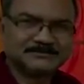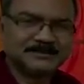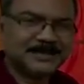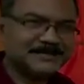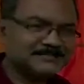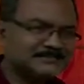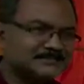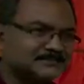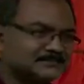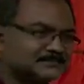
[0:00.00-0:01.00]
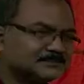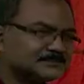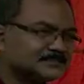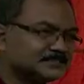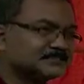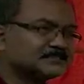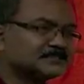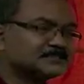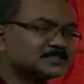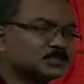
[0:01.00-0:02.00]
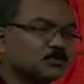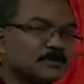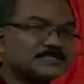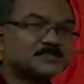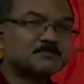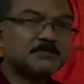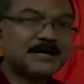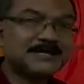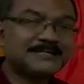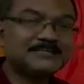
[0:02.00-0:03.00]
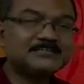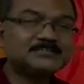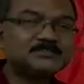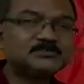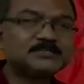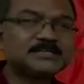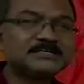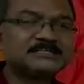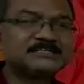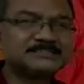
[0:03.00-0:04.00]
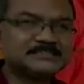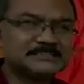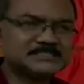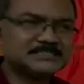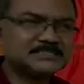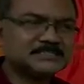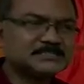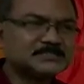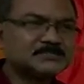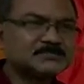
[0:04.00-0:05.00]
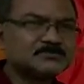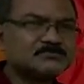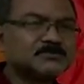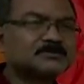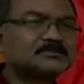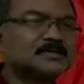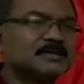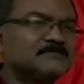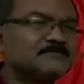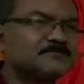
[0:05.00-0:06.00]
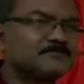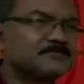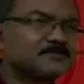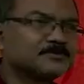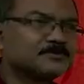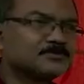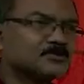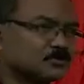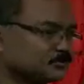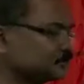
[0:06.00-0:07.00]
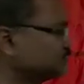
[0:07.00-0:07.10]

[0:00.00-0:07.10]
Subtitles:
and the 3 girls were smiling through their hairs for the shot.